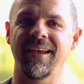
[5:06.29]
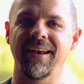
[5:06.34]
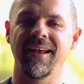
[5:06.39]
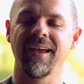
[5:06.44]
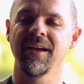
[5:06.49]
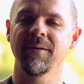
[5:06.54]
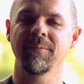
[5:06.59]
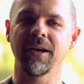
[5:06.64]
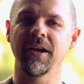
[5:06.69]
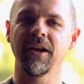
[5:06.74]

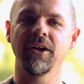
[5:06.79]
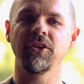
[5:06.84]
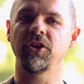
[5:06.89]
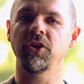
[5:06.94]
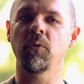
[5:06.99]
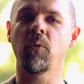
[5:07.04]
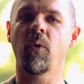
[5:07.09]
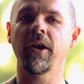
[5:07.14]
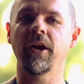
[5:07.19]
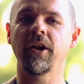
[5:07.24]
I mean, do
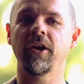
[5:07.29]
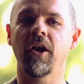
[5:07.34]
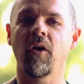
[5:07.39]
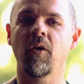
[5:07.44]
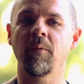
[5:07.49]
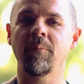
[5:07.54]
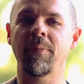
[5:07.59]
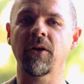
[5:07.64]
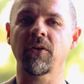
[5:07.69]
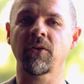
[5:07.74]
you want to know
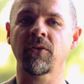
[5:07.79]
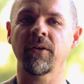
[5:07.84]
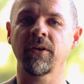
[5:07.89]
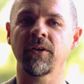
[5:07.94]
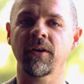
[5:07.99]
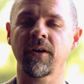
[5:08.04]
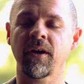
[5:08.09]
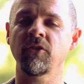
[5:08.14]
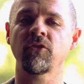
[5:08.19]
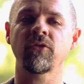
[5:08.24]
about
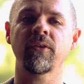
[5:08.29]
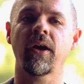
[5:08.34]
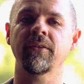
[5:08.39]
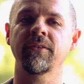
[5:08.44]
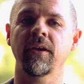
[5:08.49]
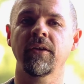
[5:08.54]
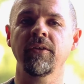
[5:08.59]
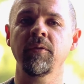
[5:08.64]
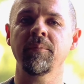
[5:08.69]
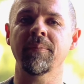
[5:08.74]
Critter Country? I'll
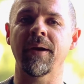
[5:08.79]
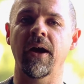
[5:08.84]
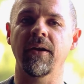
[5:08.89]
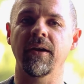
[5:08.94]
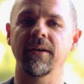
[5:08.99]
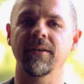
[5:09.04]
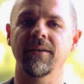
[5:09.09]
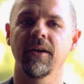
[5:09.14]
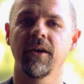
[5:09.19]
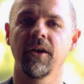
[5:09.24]
tell you about
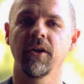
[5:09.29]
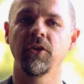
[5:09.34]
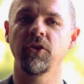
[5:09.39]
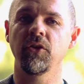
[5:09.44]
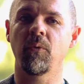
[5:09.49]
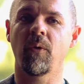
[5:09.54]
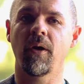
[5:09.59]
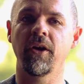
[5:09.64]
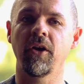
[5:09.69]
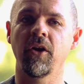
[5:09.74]
it.
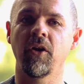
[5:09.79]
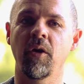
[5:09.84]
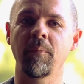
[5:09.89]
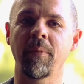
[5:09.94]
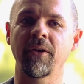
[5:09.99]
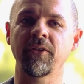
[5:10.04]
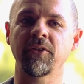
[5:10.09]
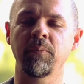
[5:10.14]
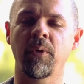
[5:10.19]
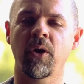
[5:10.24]
You want to know
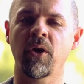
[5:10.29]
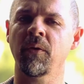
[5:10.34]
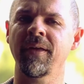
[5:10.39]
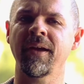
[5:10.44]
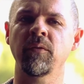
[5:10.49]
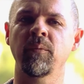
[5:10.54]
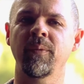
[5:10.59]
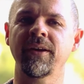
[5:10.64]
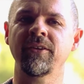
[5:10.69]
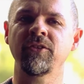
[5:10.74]
about
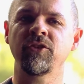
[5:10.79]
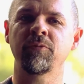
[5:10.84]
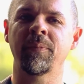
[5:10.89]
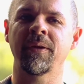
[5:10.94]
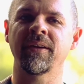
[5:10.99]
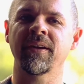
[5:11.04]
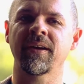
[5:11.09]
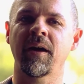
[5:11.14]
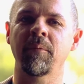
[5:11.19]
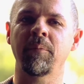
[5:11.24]
Tomorrowland? We can
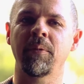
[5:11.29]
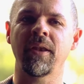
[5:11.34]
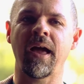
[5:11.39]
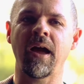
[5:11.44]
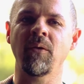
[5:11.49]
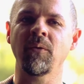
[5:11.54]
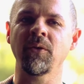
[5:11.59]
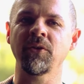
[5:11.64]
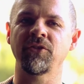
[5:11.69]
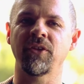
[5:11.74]
spend a couple
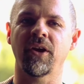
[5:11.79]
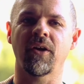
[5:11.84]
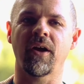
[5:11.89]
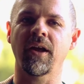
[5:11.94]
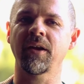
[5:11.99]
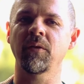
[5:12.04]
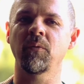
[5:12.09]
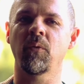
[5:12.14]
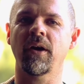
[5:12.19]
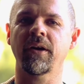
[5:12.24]
hours there. I
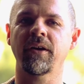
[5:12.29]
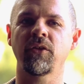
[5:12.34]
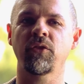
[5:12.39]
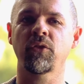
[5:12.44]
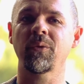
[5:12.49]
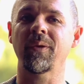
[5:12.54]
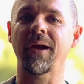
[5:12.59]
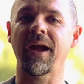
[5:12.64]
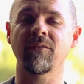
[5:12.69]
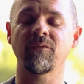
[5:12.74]
can walk you
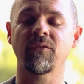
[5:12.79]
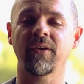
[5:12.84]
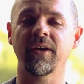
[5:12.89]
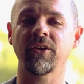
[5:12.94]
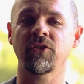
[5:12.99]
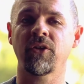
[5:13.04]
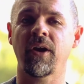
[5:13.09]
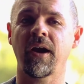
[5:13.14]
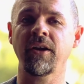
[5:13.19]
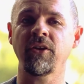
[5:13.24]
through every
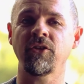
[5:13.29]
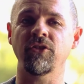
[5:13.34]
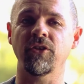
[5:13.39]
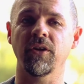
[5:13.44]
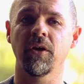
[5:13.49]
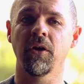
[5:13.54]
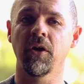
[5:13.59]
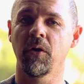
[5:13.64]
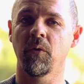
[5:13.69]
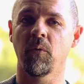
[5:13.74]
attraction,
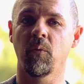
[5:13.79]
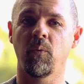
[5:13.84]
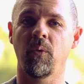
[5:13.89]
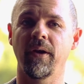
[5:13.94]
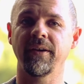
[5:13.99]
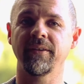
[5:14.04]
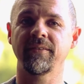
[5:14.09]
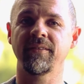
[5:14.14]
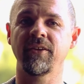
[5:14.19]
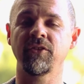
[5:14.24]

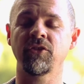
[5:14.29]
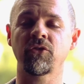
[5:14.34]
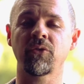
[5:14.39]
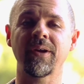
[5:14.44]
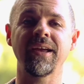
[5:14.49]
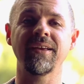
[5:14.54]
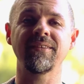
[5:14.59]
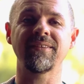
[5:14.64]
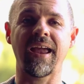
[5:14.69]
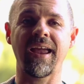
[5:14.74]
what its
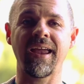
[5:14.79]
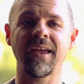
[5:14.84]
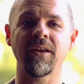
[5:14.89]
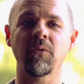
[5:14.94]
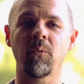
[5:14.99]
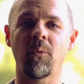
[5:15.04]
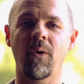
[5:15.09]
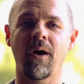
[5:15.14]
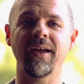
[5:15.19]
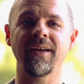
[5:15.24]
history is, and
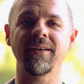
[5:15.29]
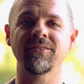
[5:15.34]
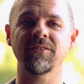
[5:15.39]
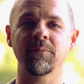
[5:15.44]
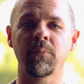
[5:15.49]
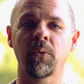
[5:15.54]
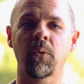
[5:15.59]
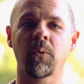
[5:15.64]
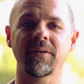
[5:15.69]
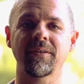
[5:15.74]
why it's
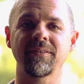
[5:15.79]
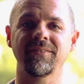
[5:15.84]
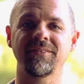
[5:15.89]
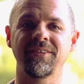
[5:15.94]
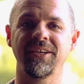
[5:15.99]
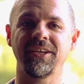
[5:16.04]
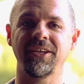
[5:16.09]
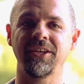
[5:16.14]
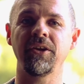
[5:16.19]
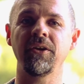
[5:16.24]
important
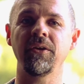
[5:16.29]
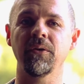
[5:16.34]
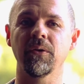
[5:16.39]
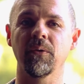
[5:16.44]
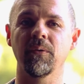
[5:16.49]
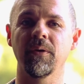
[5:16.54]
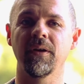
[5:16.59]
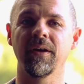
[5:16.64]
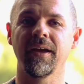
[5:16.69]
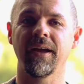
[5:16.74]
to you
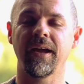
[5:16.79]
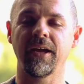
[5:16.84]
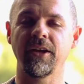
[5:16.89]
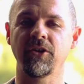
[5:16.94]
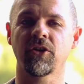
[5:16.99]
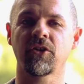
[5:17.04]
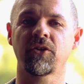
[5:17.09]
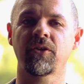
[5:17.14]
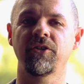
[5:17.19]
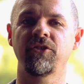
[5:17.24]
in
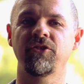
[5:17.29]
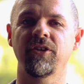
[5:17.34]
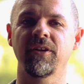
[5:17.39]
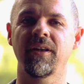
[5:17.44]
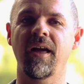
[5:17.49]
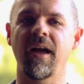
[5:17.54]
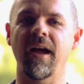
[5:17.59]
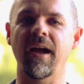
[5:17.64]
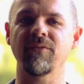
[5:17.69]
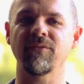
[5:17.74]
your Christian
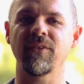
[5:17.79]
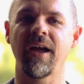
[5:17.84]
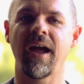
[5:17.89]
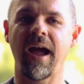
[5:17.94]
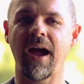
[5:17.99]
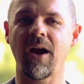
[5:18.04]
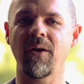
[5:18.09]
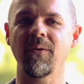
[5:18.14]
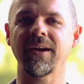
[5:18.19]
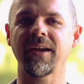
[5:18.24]
life.
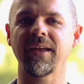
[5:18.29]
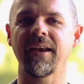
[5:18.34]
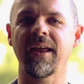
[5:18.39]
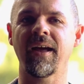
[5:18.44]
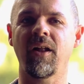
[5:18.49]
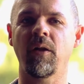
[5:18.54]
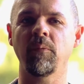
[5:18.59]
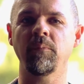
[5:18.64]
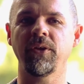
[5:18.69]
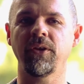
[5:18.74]
How it can
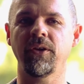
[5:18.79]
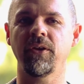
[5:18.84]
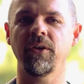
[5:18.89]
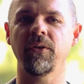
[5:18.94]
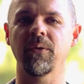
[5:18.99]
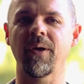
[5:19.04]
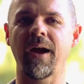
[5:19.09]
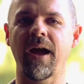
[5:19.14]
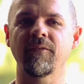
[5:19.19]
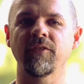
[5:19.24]
help
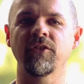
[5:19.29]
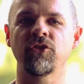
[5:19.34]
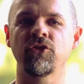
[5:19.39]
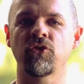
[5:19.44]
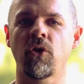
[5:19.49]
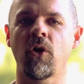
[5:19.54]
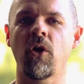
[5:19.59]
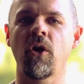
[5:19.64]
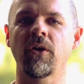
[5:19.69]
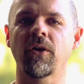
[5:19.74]
you have a
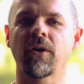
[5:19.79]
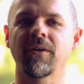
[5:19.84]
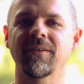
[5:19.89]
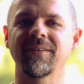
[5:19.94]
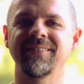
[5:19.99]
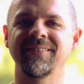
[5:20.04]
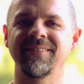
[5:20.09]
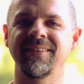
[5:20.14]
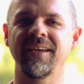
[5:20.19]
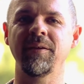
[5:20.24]
stronger,
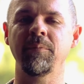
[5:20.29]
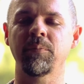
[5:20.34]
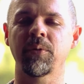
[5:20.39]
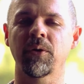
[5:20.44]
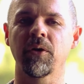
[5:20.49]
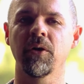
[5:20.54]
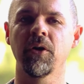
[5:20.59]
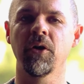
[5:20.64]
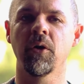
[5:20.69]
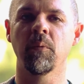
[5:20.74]

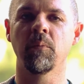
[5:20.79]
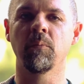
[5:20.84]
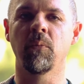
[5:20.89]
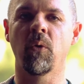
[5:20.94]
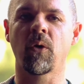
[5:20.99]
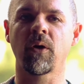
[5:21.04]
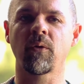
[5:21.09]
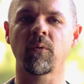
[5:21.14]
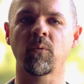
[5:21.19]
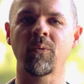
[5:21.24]
deeper,
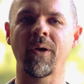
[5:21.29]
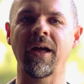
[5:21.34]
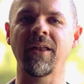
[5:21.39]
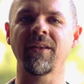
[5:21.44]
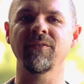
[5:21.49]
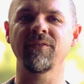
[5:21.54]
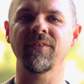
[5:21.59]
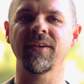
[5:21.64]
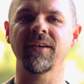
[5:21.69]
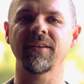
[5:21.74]
more
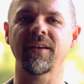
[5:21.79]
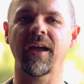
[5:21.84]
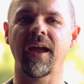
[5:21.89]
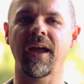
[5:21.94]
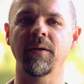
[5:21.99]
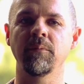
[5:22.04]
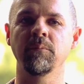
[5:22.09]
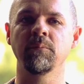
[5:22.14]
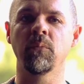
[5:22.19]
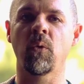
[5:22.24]
relevant,
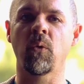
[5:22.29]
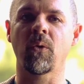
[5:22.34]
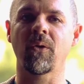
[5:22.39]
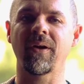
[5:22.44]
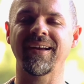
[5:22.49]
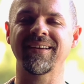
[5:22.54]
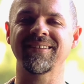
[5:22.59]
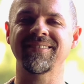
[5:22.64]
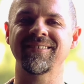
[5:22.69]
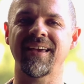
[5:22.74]
and more
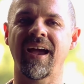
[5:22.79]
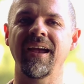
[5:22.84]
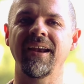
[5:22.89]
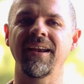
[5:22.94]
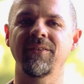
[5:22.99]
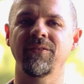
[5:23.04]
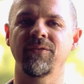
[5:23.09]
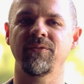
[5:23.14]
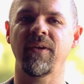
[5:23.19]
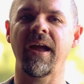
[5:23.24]

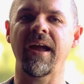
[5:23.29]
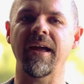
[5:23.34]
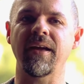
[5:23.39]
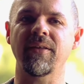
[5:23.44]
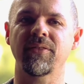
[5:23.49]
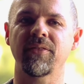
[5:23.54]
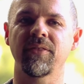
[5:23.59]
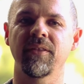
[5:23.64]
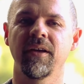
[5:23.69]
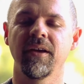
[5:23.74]
exciting faith.
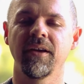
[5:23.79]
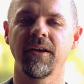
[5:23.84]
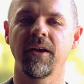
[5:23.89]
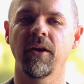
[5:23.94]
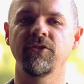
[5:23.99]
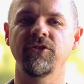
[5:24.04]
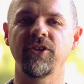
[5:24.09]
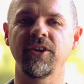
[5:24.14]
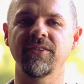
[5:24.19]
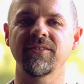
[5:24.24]
You
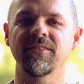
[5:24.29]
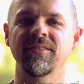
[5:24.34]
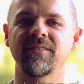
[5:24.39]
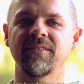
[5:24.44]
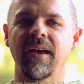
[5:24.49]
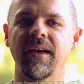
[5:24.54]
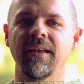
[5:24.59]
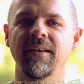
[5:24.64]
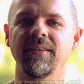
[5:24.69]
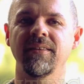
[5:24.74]
know, Jesus
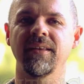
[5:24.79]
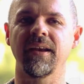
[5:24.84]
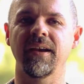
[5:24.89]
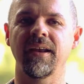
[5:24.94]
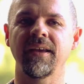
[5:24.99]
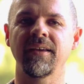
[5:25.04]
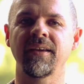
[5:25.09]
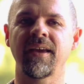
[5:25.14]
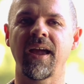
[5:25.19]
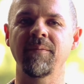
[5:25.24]
said that
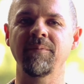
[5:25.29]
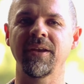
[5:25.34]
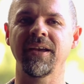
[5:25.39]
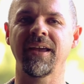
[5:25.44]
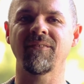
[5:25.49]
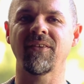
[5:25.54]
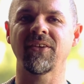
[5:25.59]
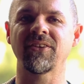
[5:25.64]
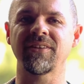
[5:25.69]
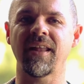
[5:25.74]
He came to
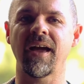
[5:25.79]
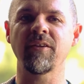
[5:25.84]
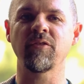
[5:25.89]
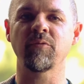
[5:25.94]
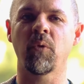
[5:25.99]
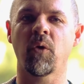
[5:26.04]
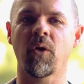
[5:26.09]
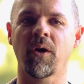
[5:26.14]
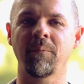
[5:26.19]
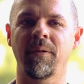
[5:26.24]
give us life
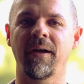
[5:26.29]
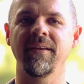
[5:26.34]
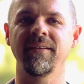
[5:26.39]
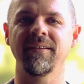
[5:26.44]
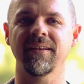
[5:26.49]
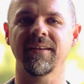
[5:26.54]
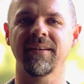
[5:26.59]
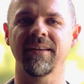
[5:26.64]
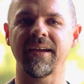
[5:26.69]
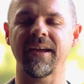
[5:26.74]
more
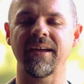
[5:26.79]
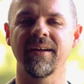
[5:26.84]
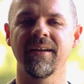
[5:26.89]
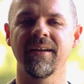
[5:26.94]
abundantly.